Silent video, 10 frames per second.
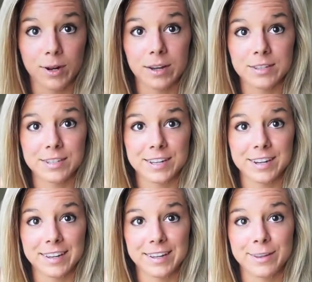what else is
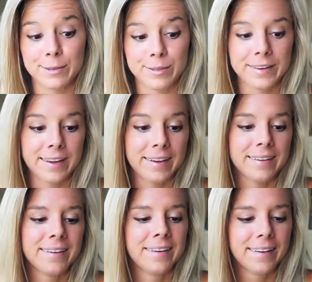gonna get you through the
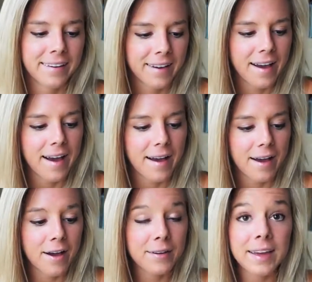day?
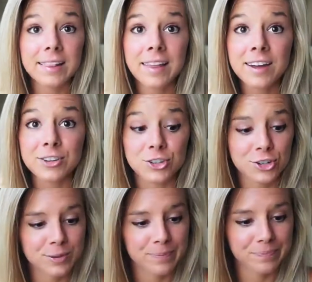Okay,
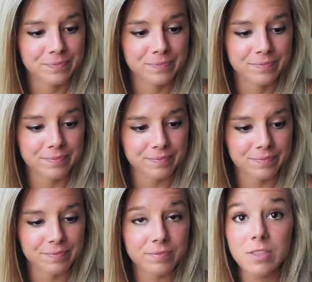lunch.
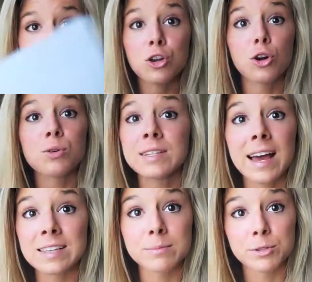No
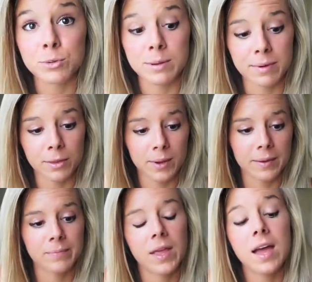snacks in between, by the
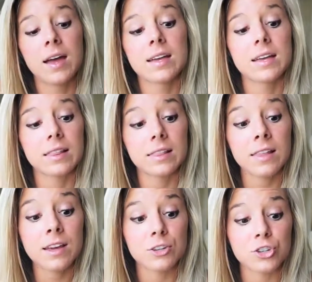way.
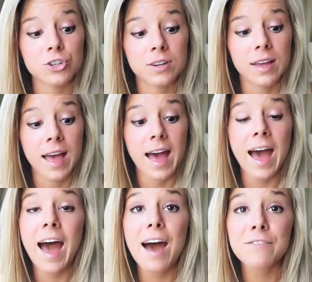Lunch,
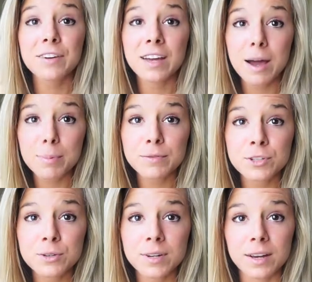a half a cup of
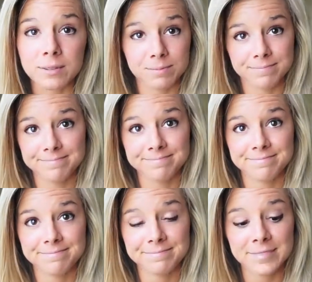tuna.
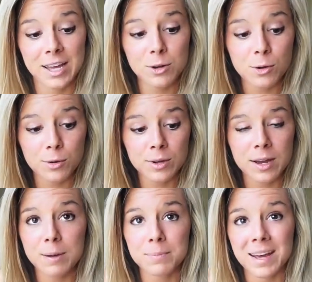Not a whole
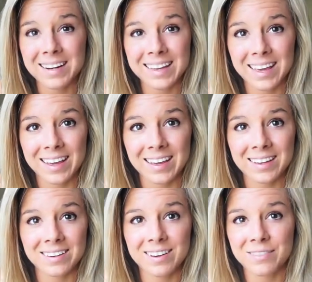cup, not a
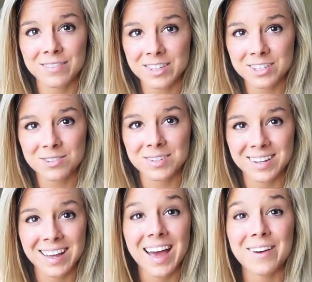can of the
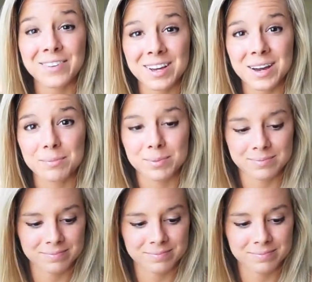tuna, half a cup.